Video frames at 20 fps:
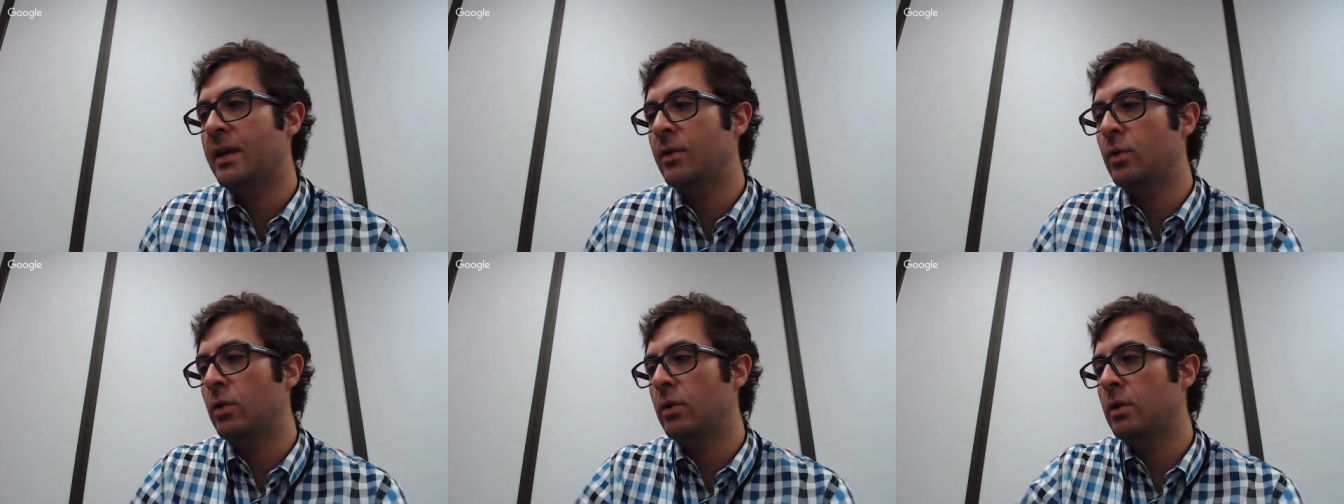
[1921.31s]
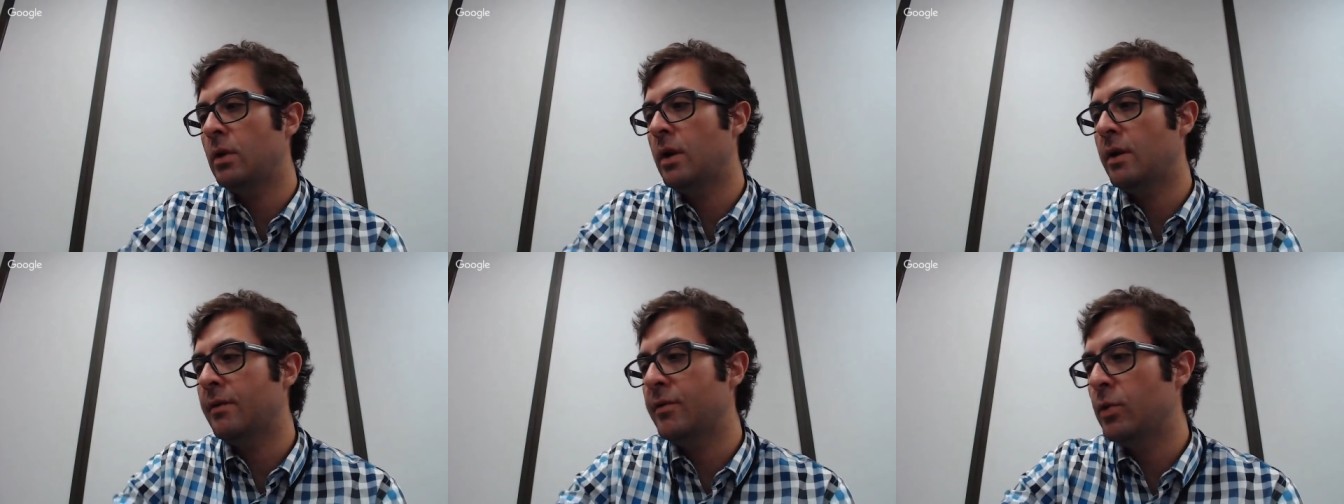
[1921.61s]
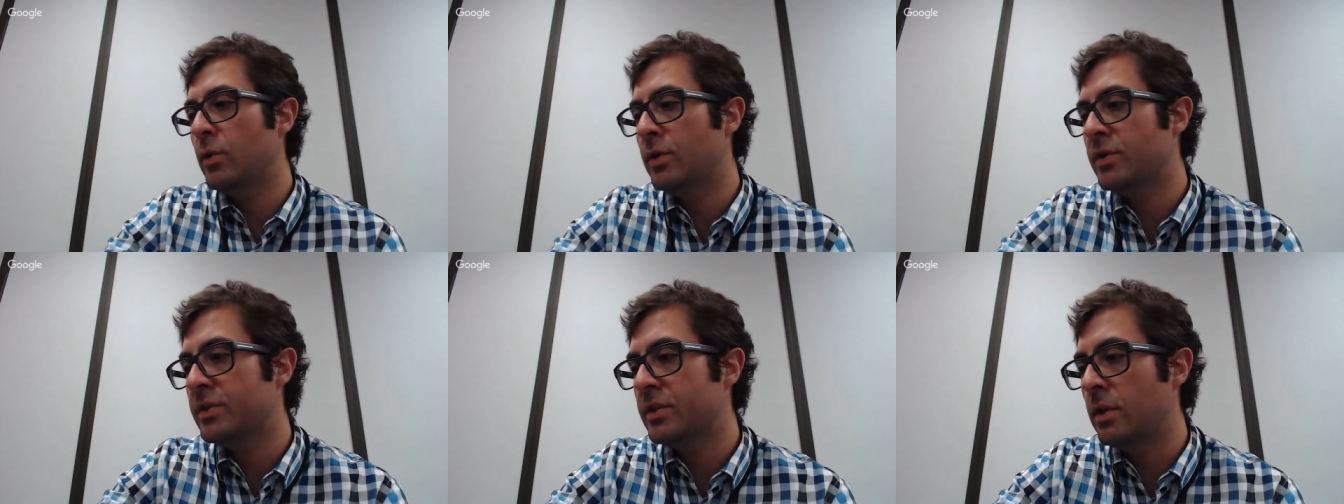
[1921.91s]
I know a lot of
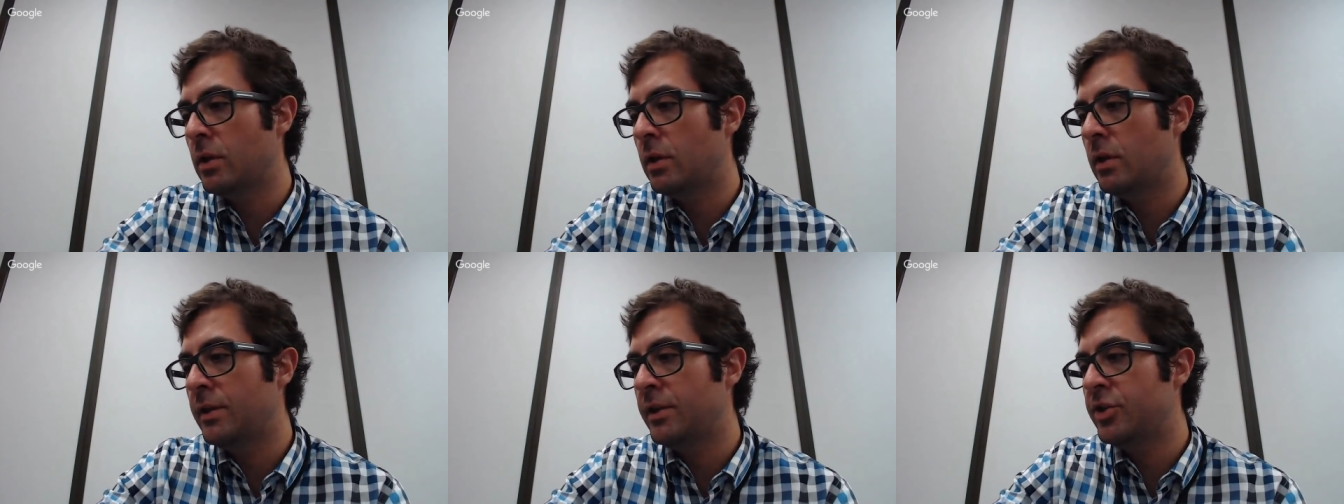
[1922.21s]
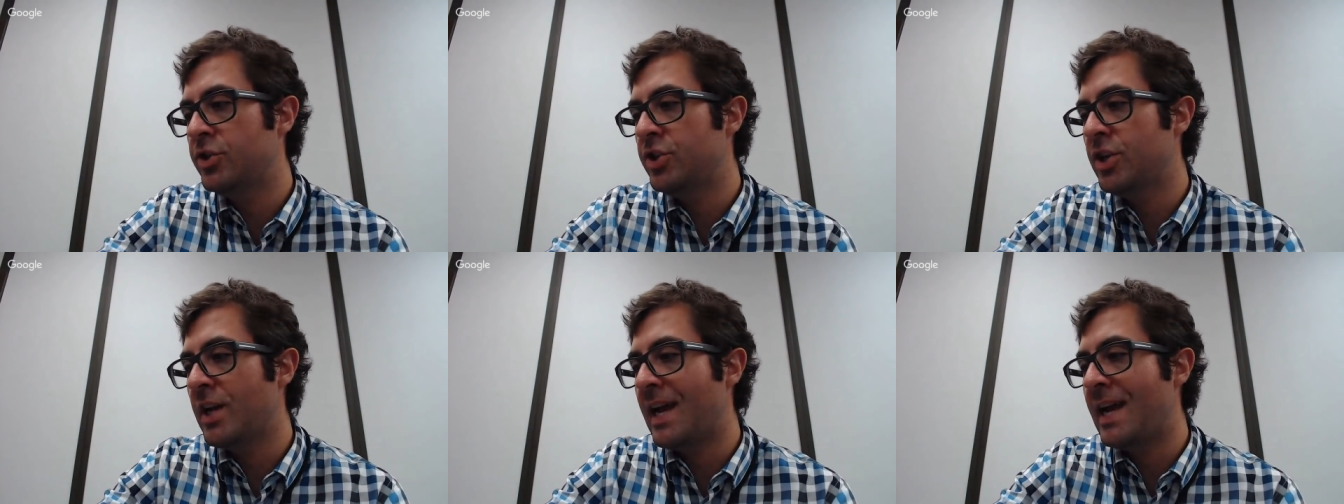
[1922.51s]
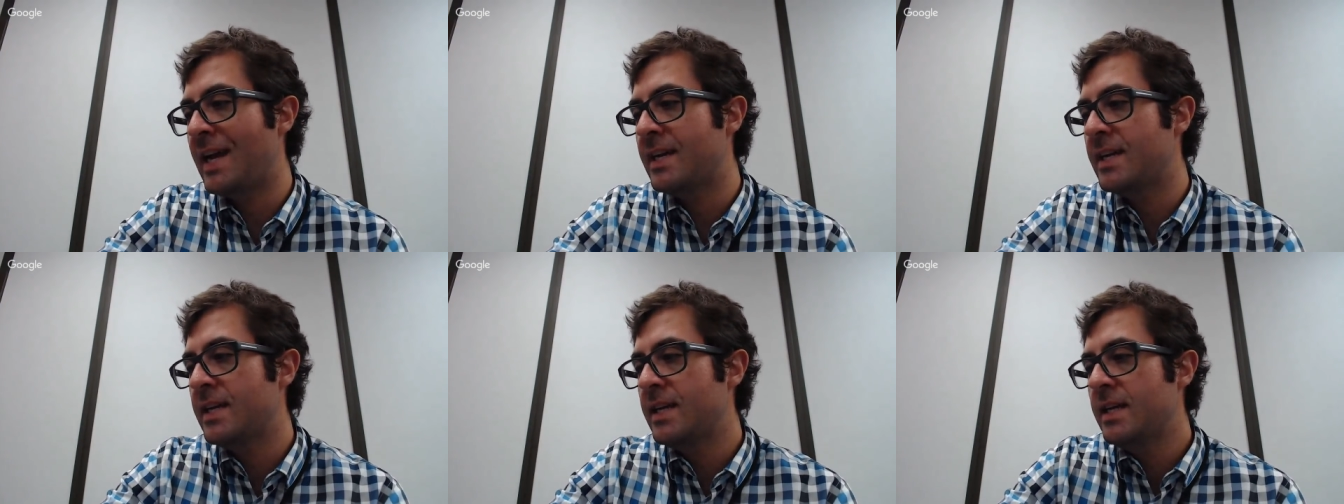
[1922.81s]
you are still on the
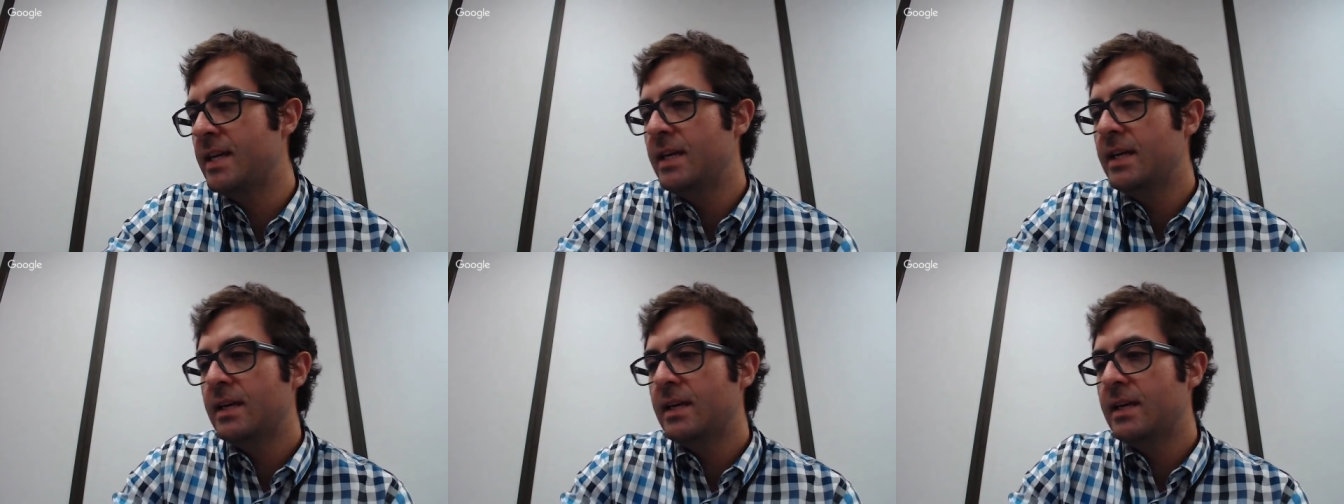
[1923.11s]
chat.